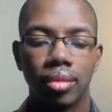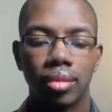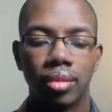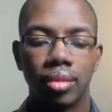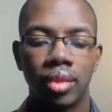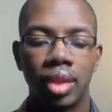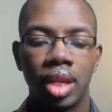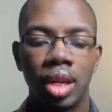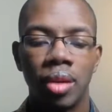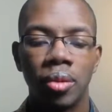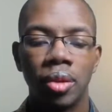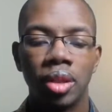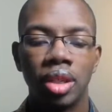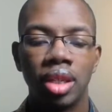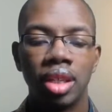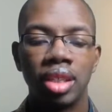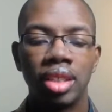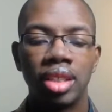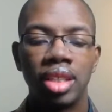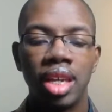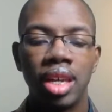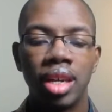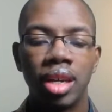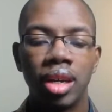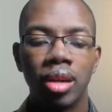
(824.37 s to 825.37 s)
Now we're going to
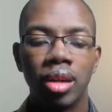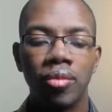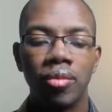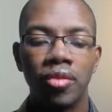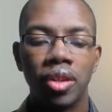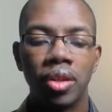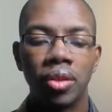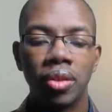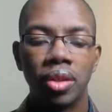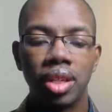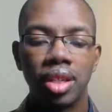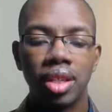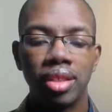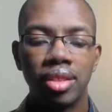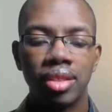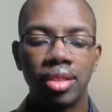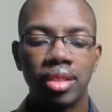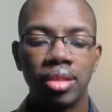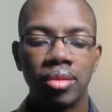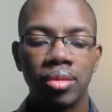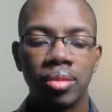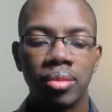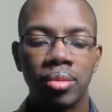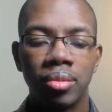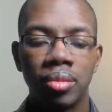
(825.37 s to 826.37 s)
take our focus
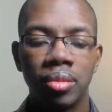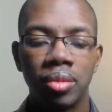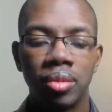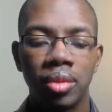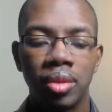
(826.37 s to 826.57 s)
and